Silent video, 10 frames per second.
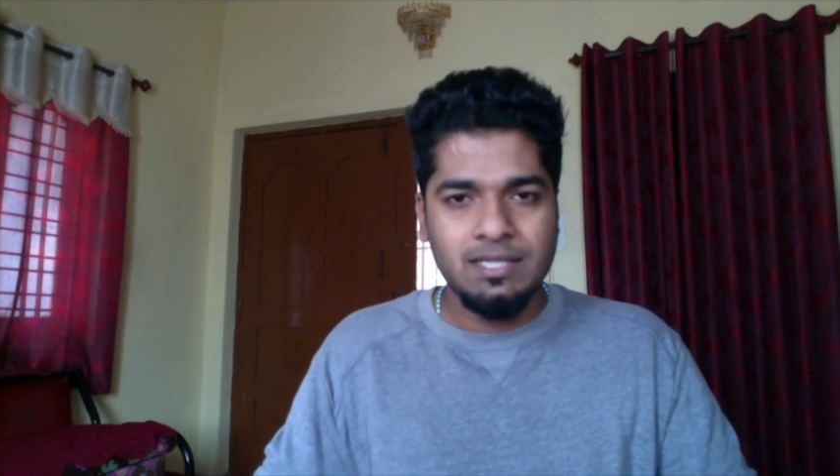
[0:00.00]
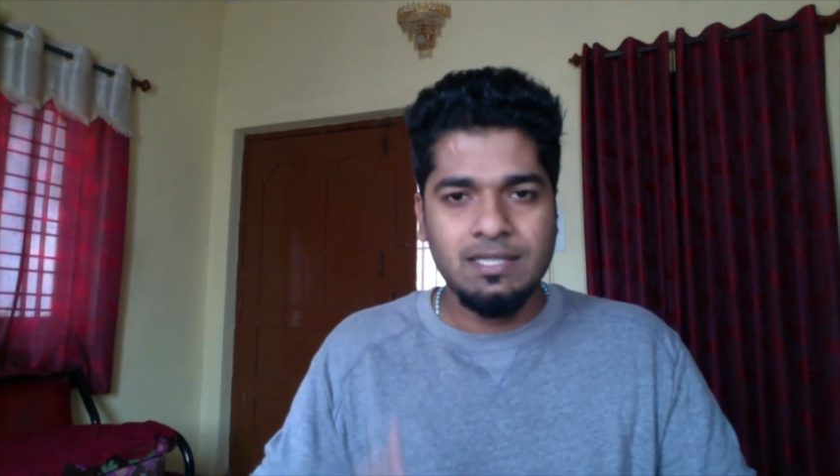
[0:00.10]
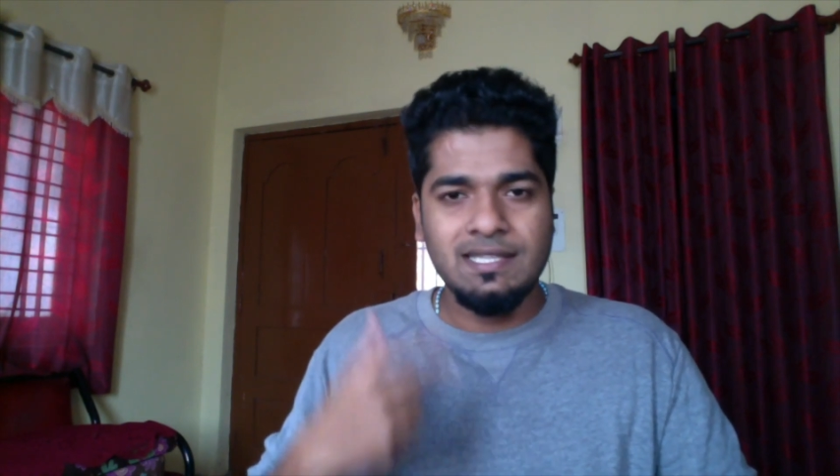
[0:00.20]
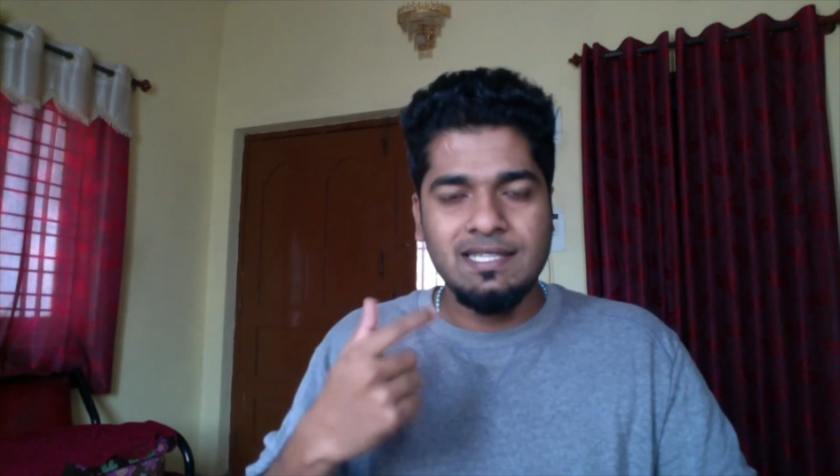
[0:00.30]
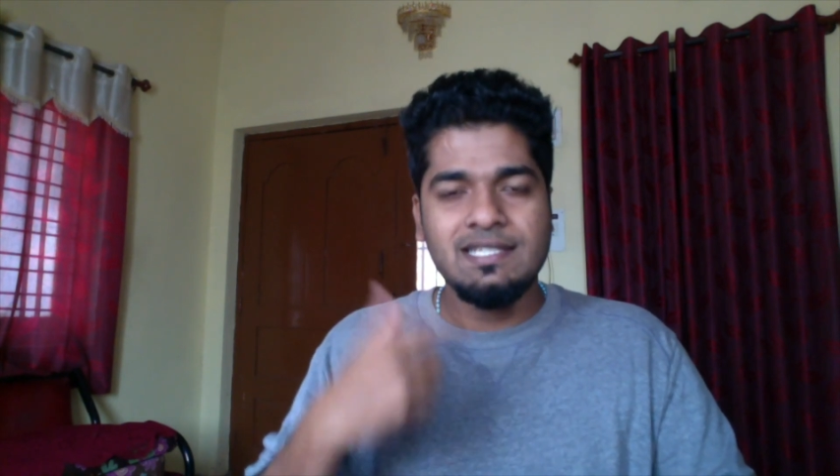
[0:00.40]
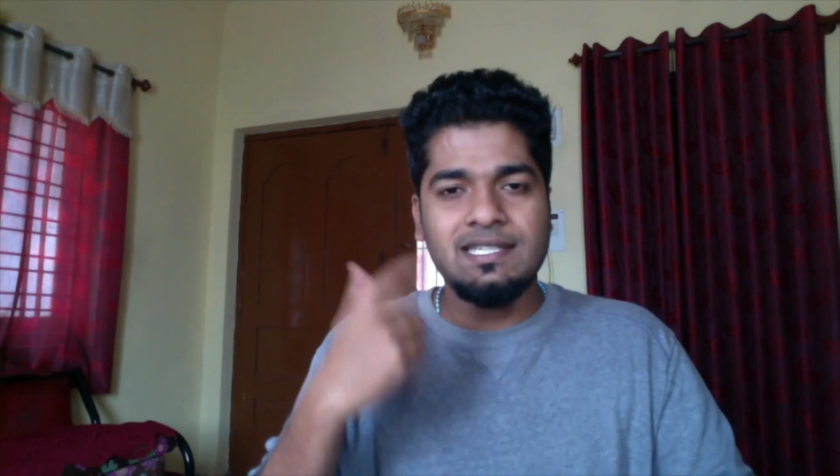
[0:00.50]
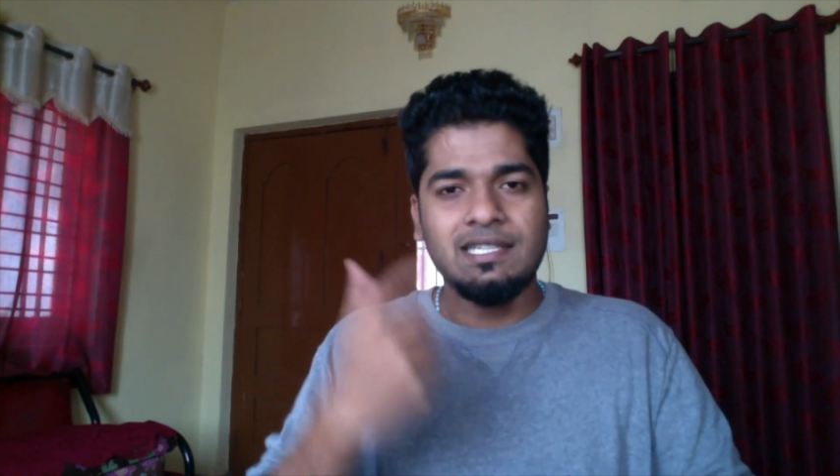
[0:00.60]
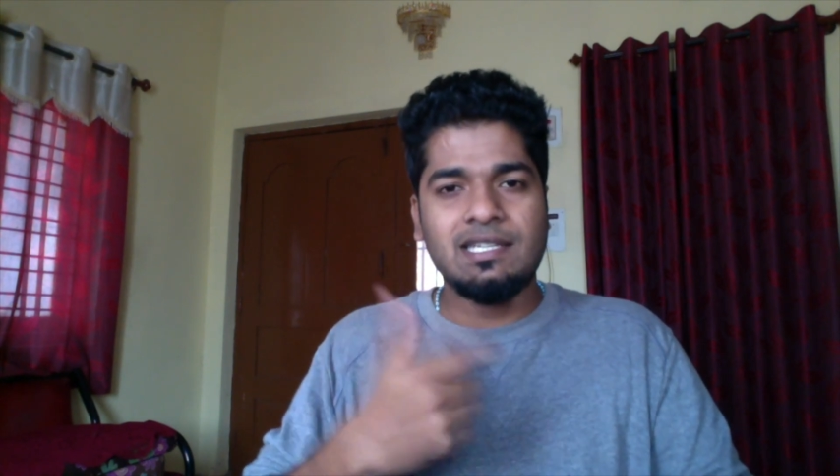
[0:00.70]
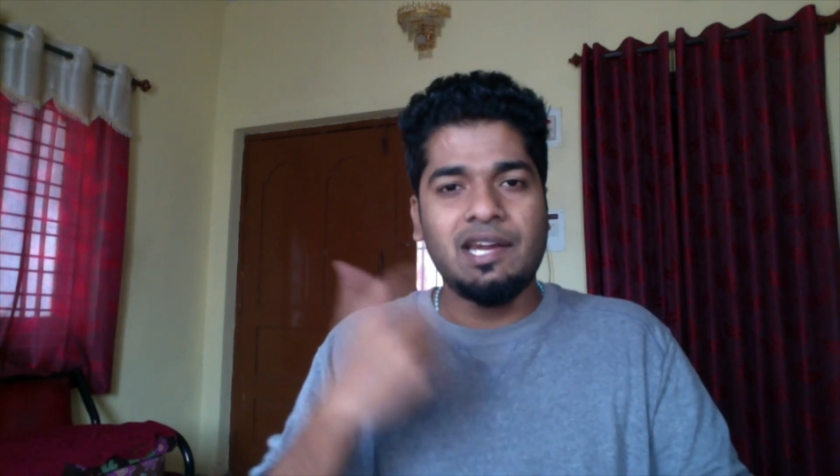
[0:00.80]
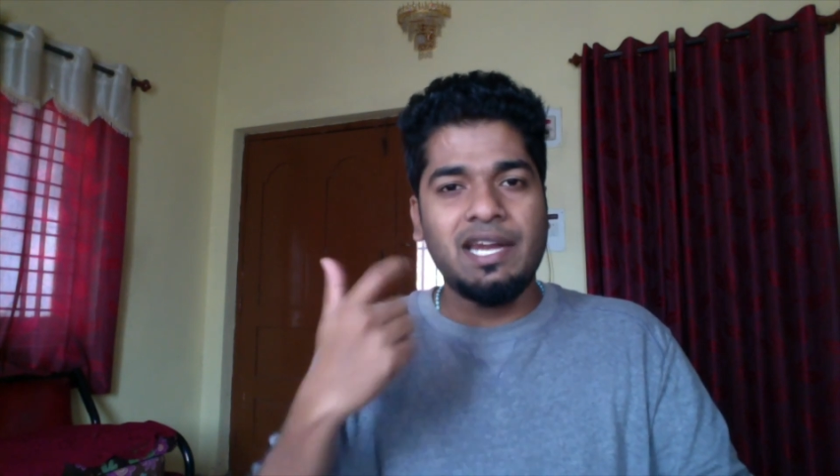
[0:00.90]
this
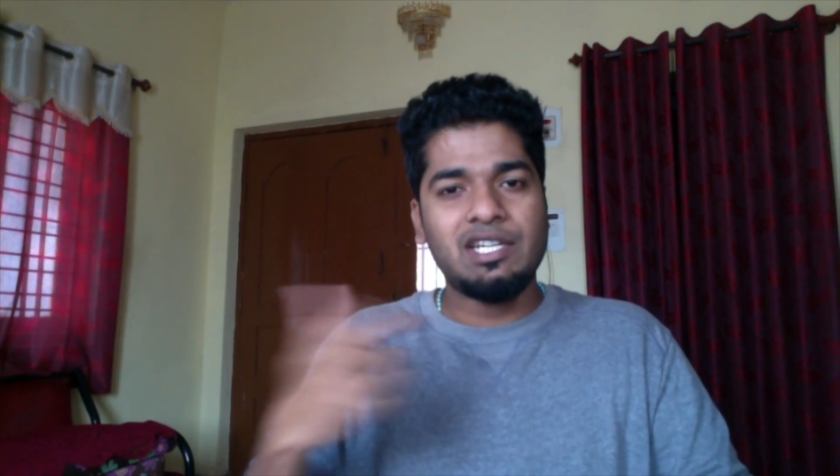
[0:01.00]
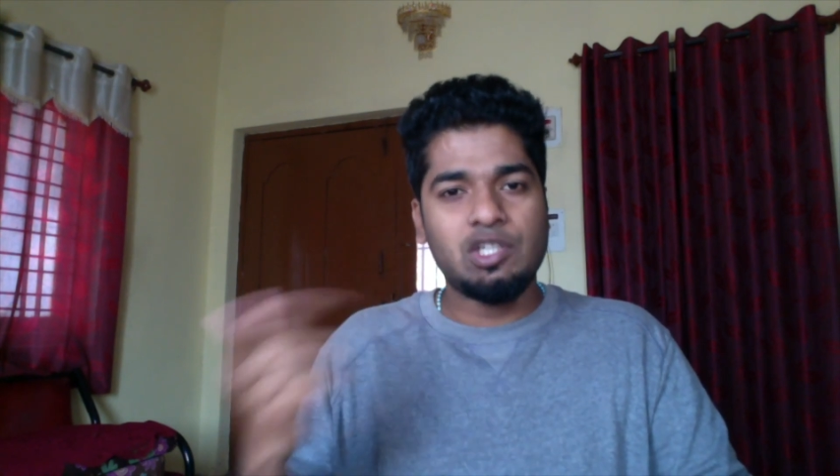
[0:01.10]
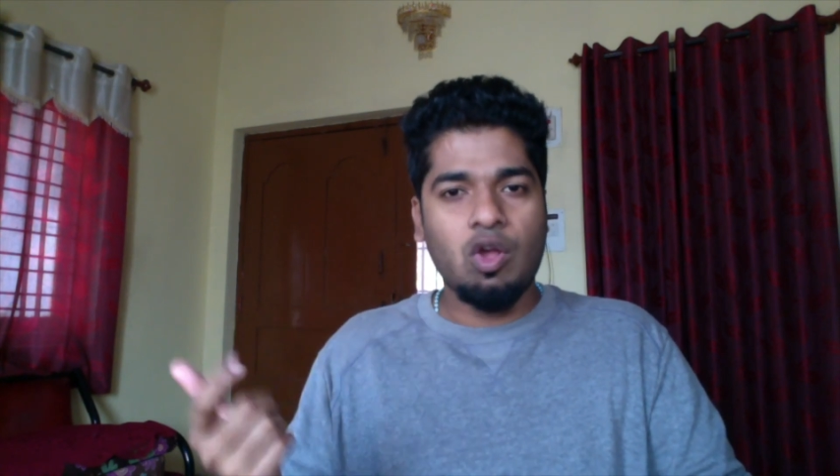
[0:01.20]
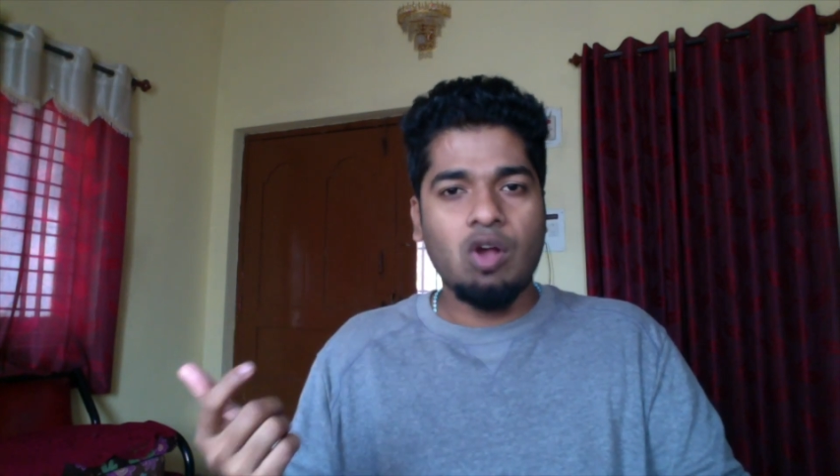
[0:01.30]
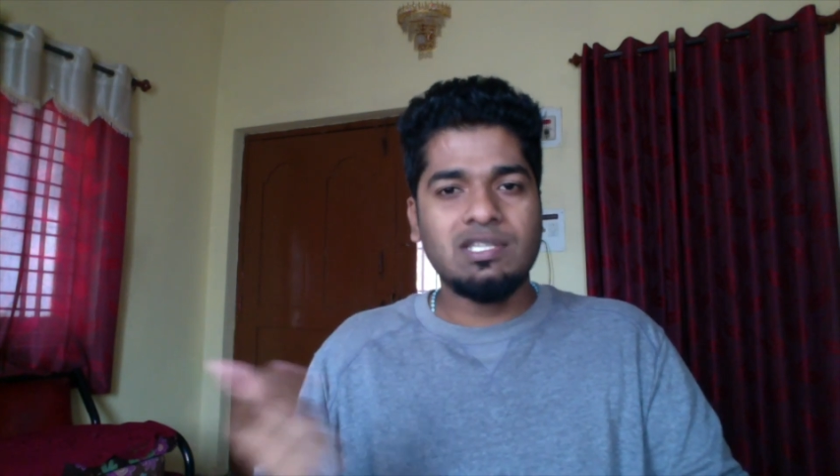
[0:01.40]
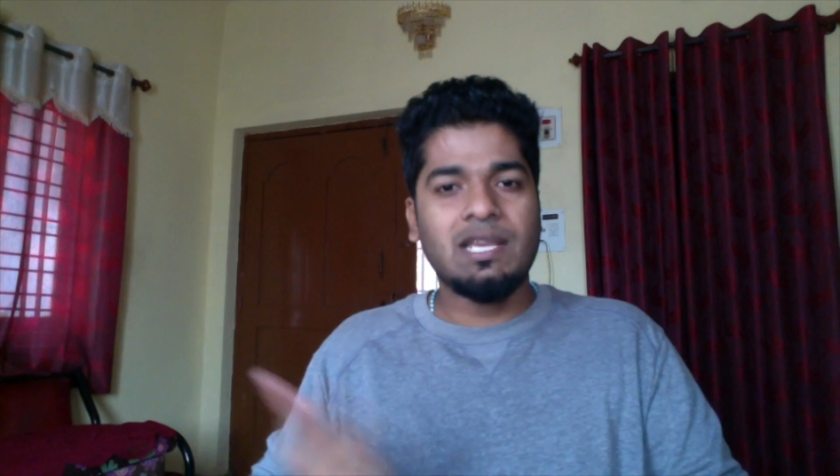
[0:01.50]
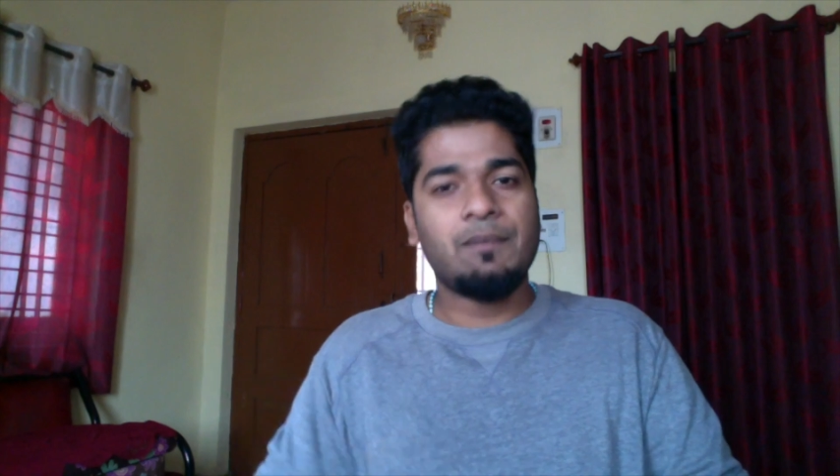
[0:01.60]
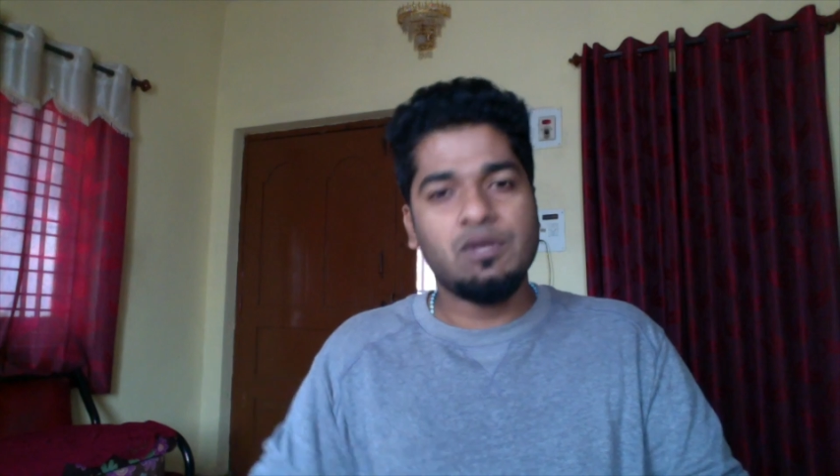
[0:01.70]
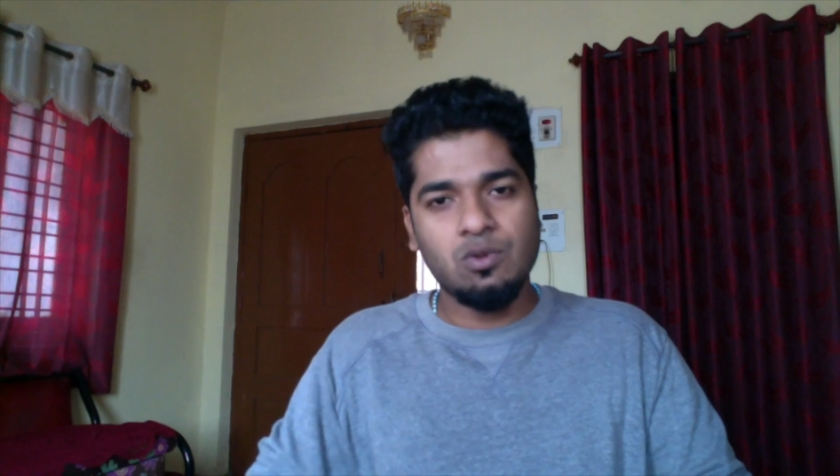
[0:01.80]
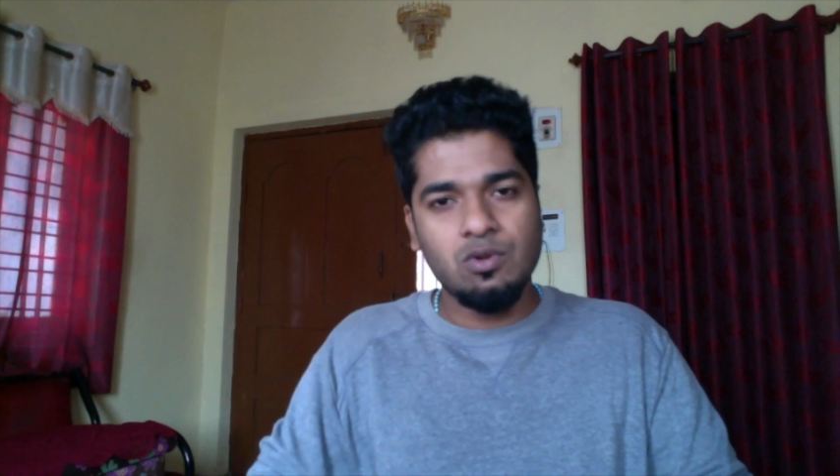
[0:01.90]
trade talks
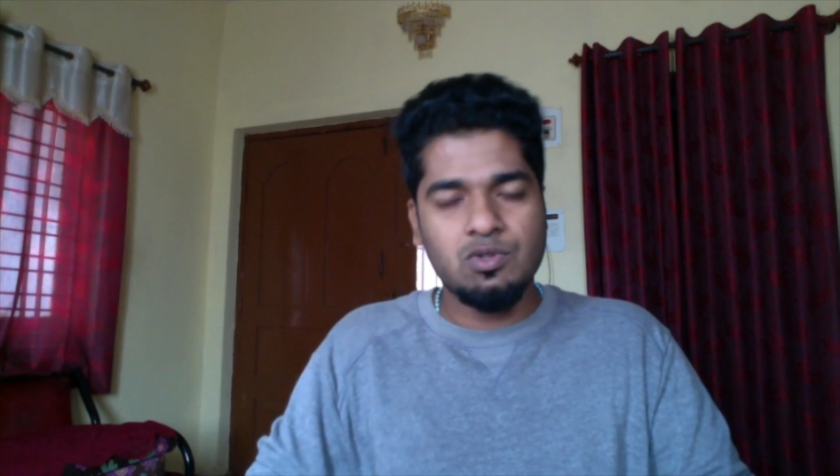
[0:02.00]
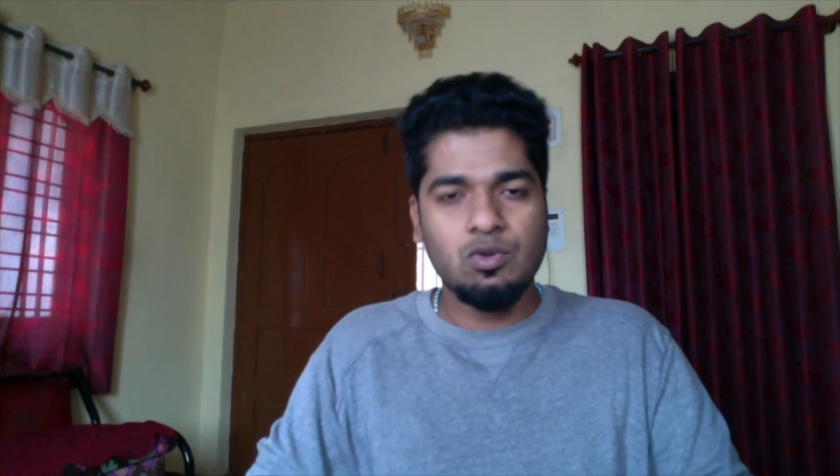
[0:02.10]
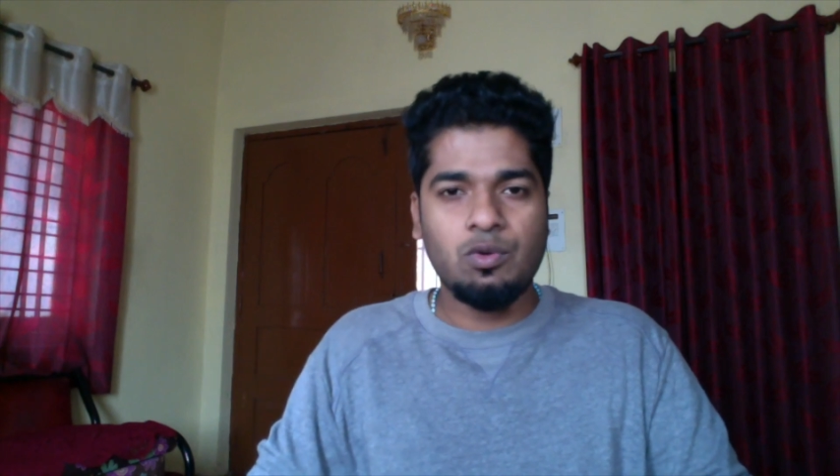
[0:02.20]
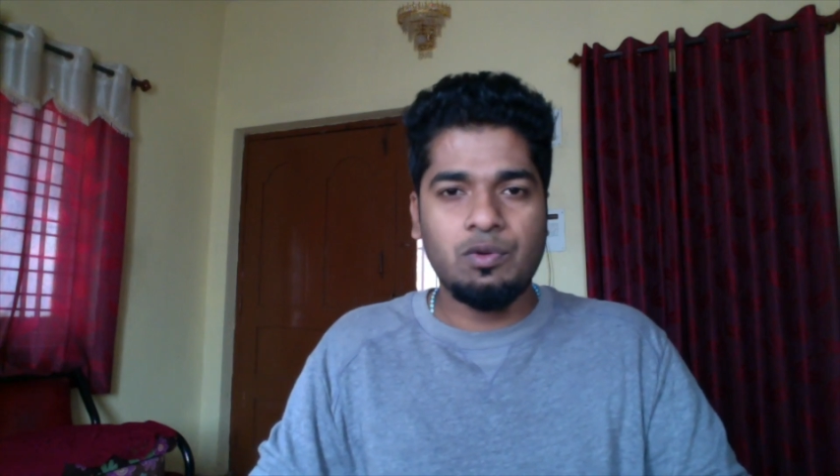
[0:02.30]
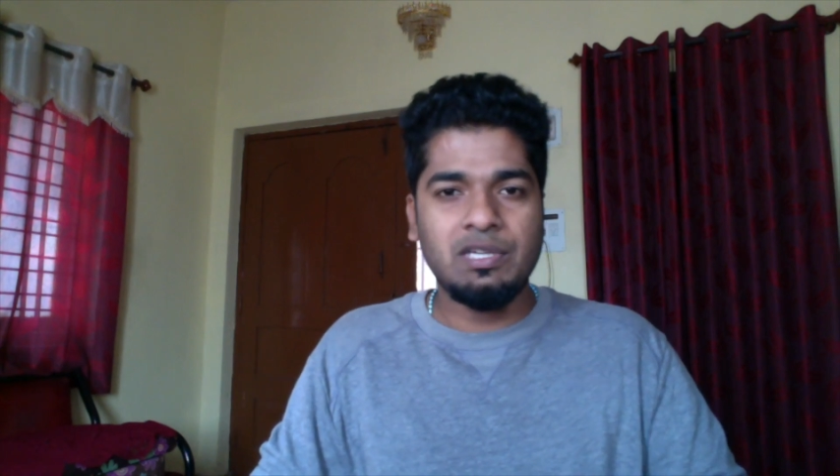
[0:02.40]
episode so